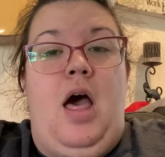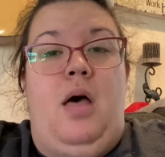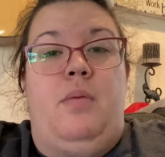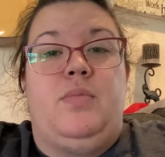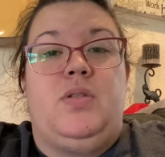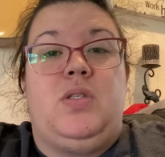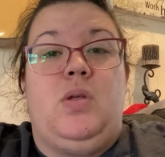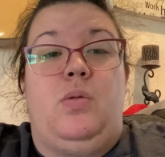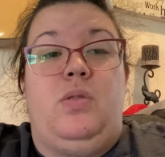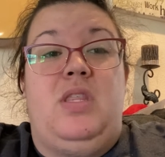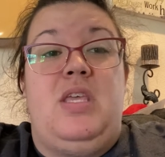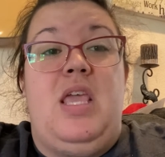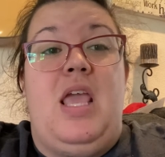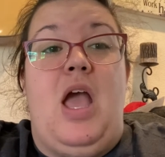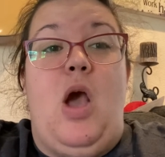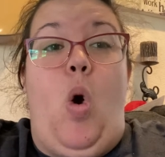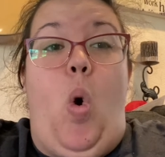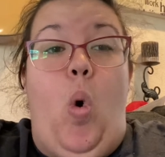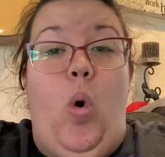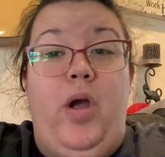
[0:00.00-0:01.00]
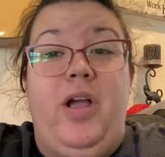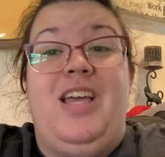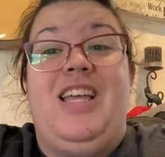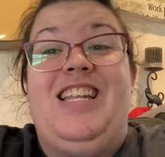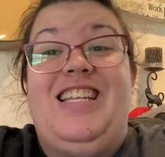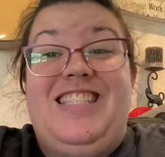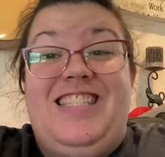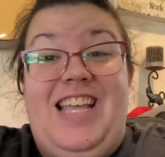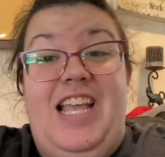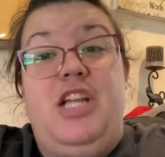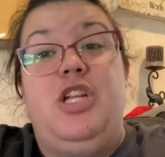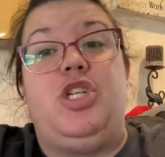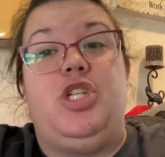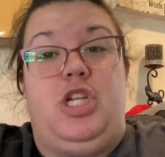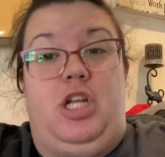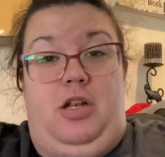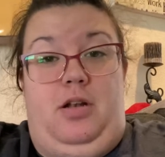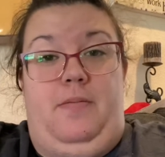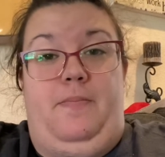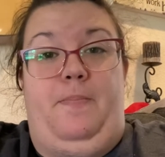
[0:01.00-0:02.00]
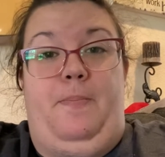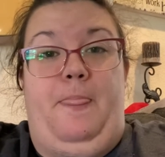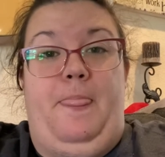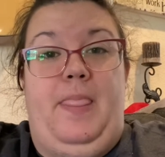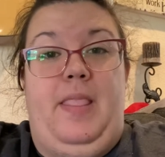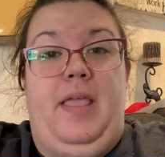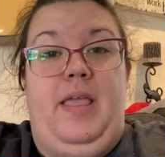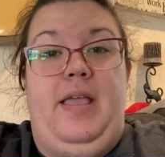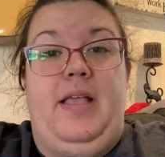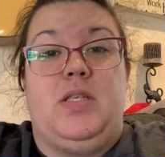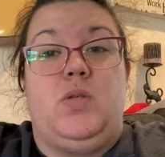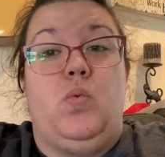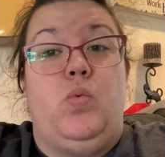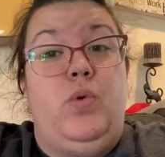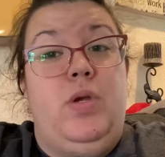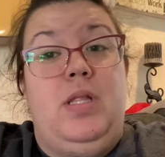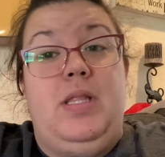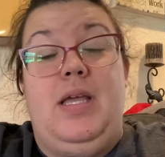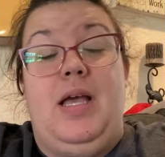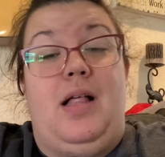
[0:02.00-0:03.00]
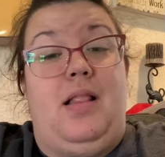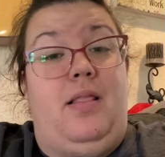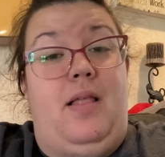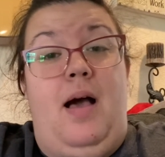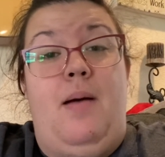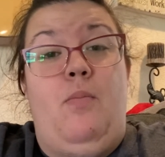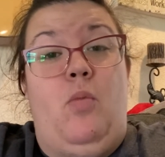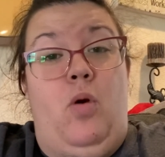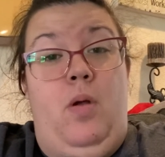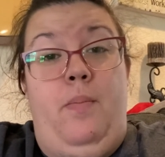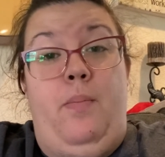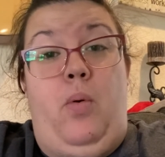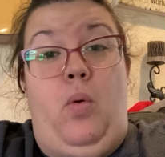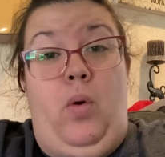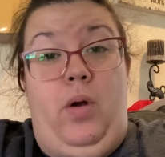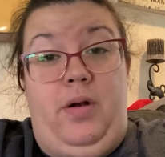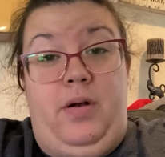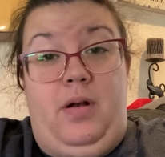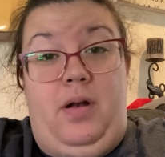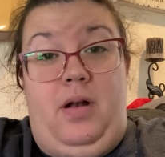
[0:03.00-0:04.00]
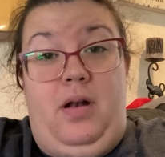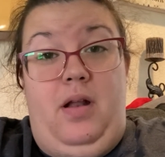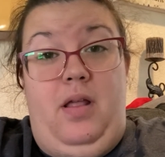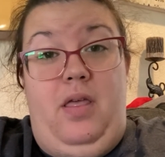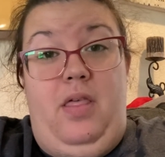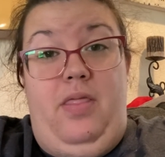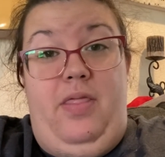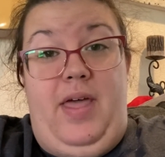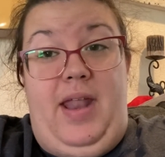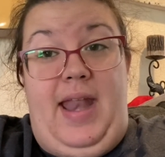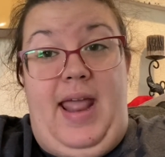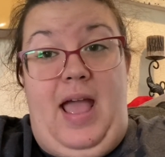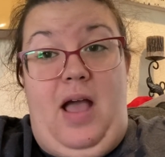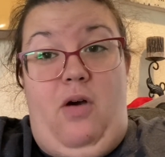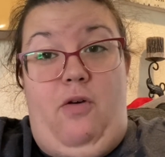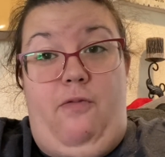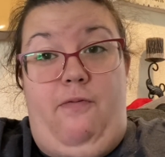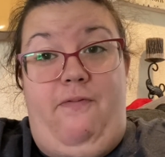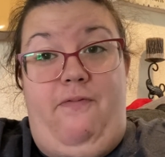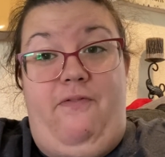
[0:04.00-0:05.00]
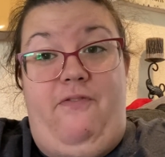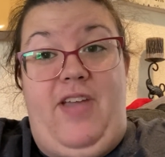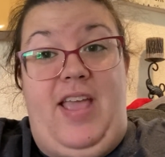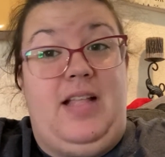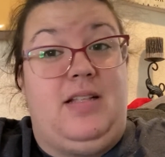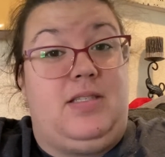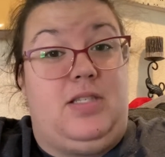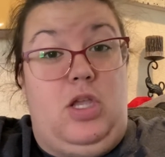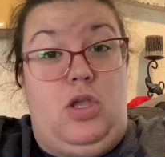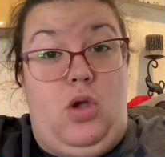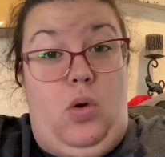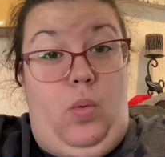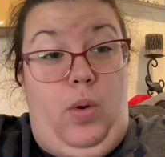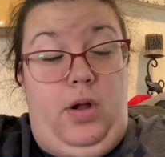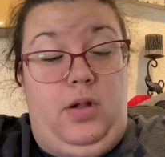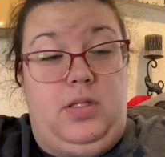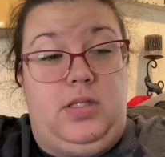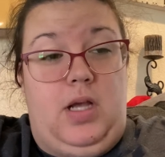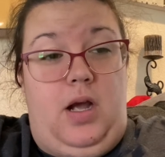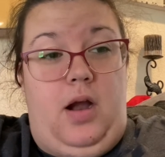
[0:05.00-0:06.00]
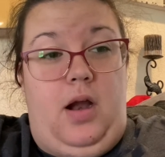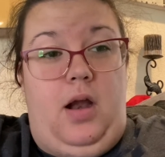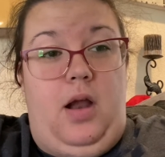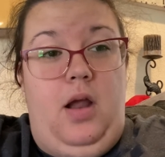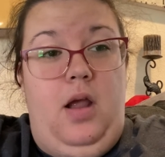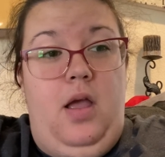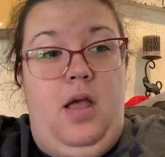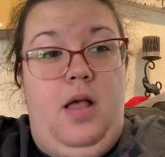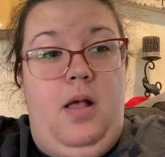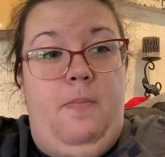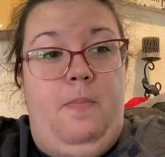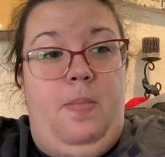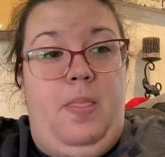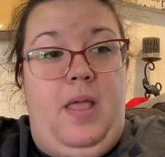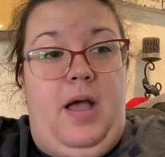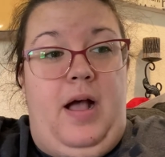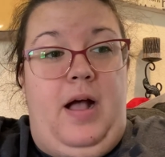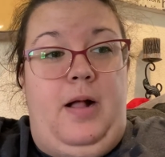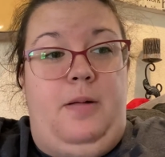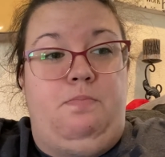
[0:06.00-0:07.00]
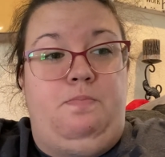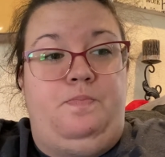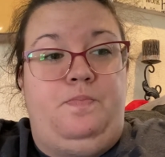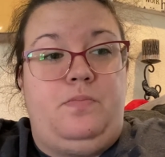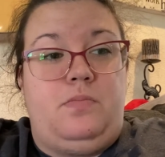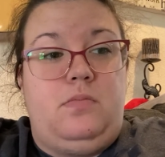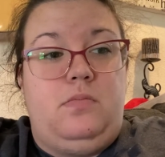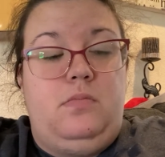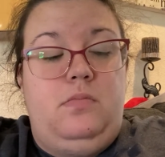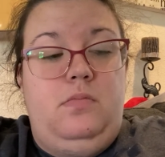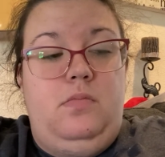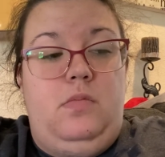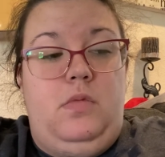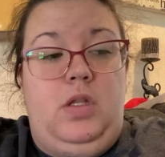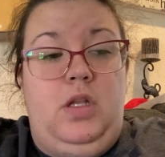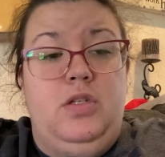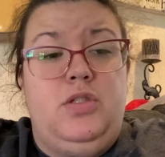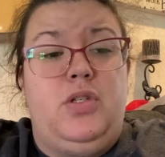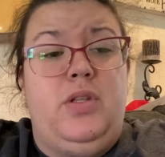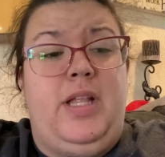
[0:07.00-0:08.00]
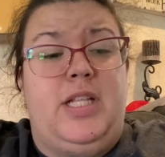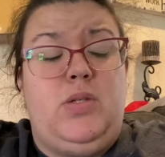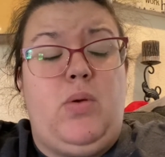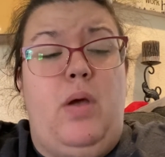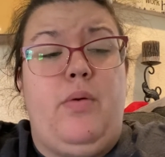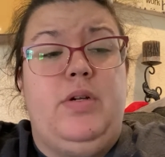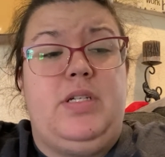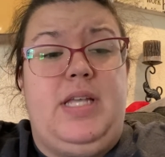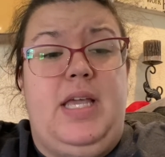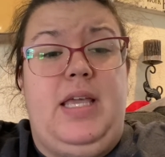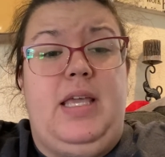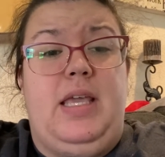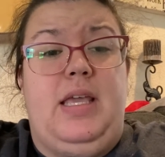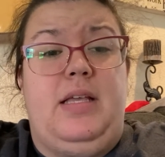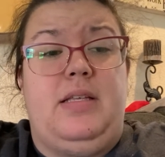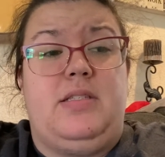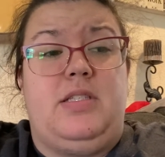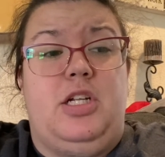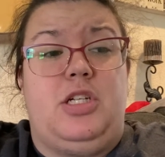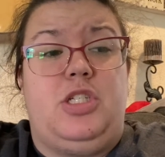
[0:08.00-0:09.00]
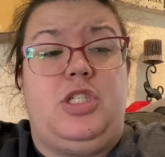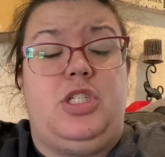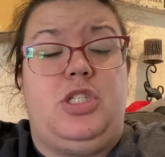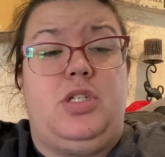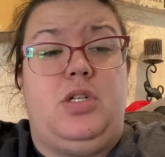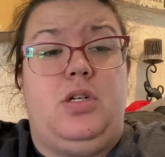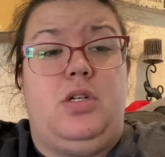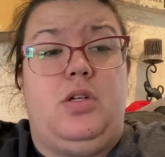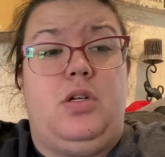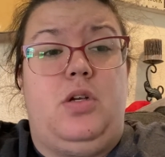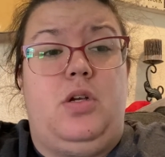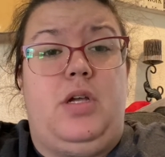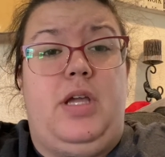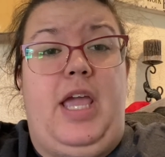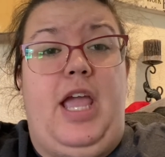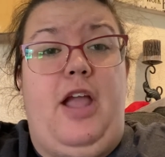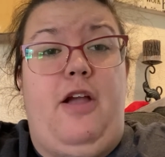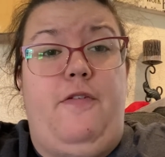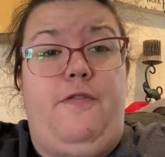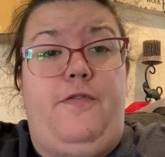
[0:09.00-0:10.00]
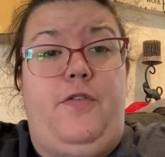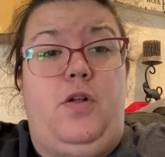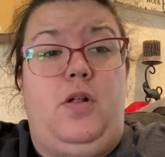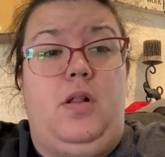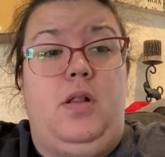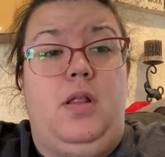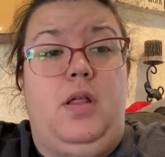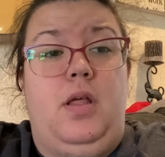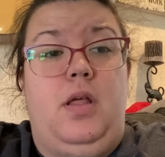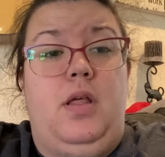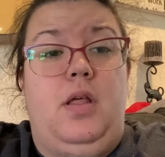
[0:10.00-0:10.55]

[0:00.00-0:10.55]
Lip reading: So the organization is really a lot more important than how fancy your words are. So that's why we're taking such careful